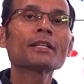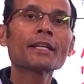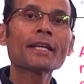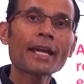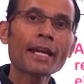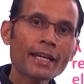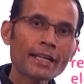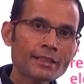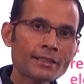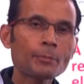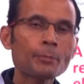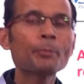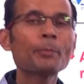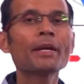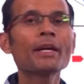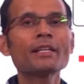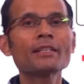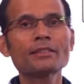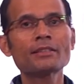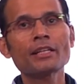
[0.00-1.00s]
case
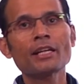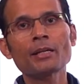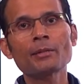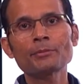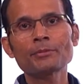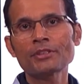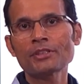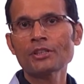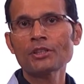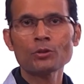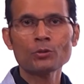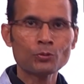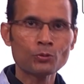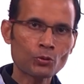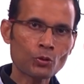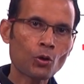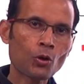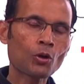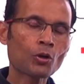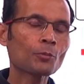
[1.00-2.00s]
based
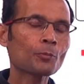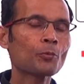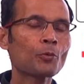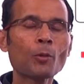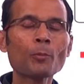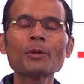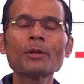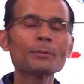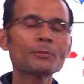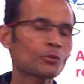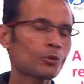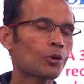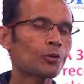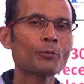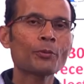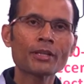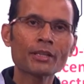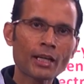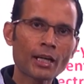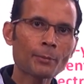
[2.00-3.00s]
MCQs or problem
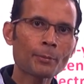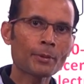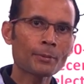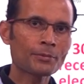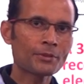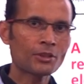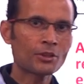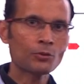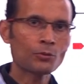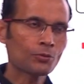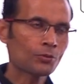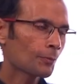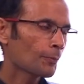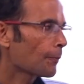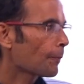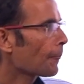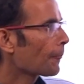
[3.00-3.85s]
solving type MCQs.